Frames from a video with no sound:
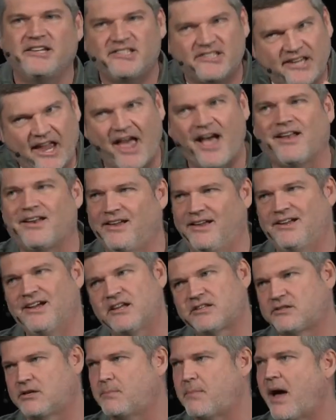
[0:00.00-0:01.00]
He's telling
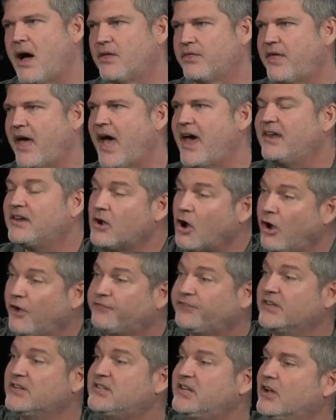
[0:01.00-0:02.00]
us about that and
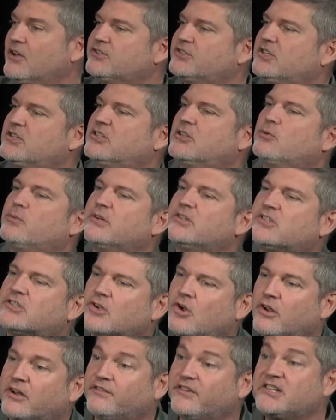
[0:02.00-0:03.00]
often tells us the
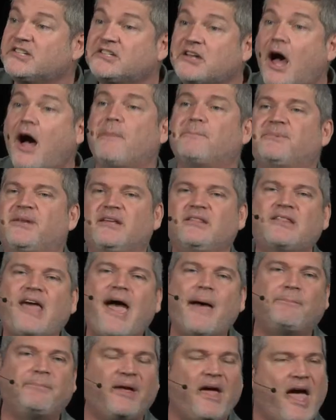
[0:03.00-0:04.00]
result of adopting
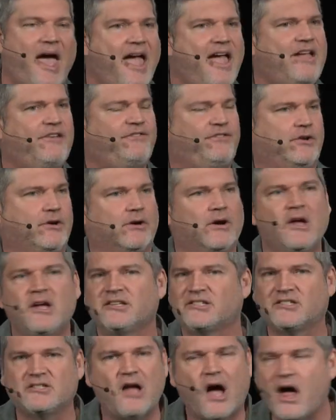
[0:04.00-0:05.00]
that behavior.
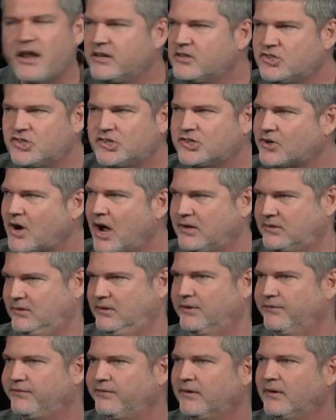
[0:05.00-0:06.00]
It's not
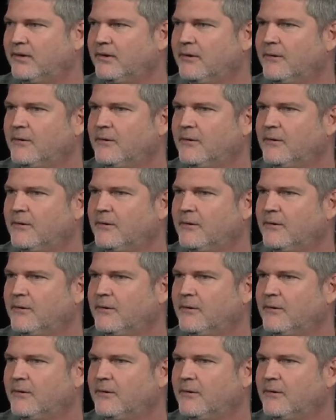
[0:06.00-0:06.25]
instructive.